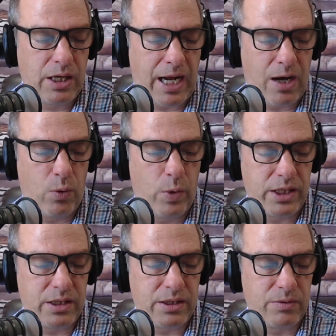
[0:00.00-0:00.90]
out
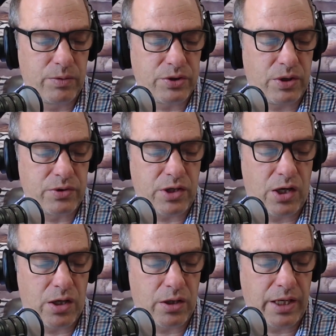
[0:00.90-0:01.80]
what the results
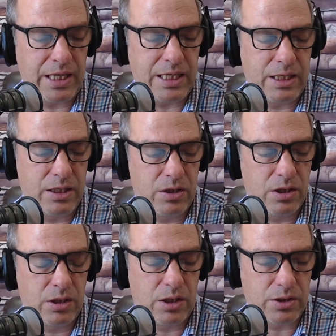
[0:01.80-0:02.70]
are in
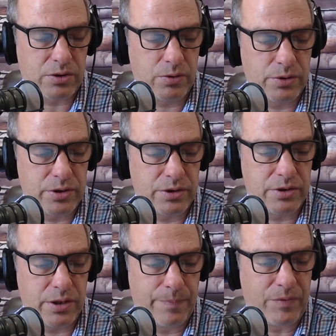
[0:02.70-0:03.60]
Las Cruces.
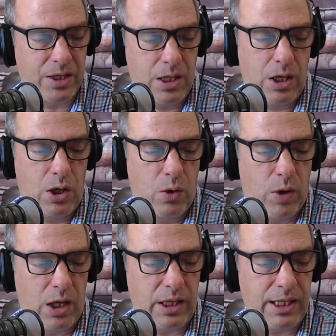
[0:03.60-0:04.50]
So,
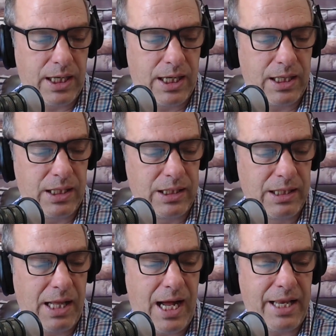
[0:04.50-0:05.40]
Wally, a
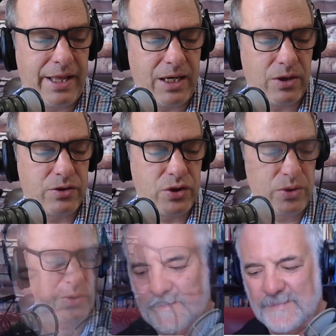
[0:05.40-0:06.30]
lot there
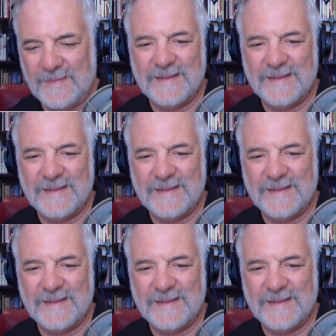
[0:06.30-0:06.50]
to